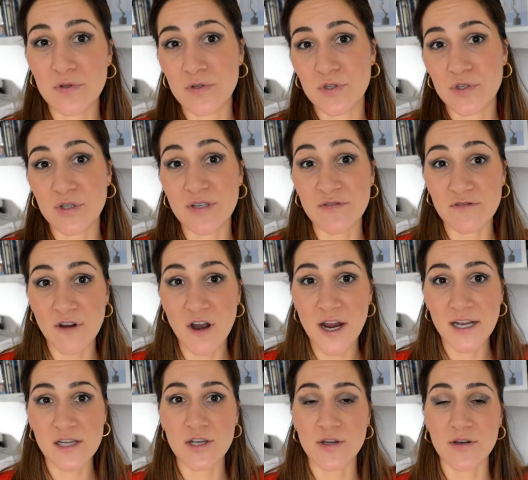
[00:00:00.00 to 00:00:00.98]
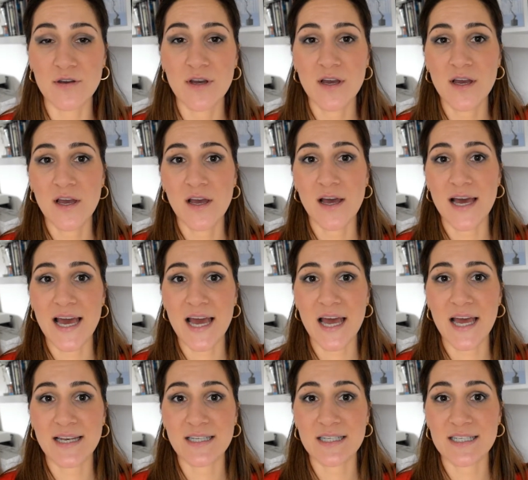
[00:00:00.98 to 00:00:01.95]
to define you,
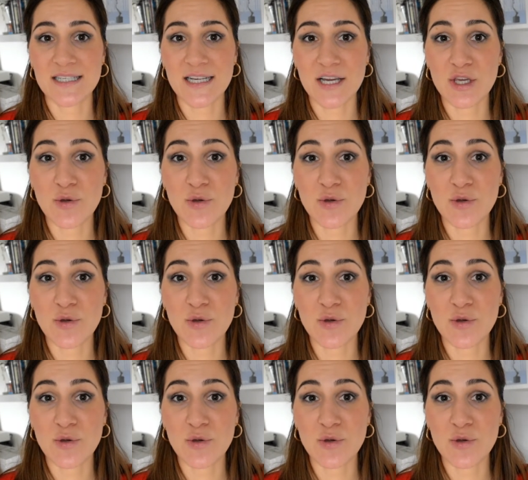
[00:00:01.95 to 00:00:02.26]
and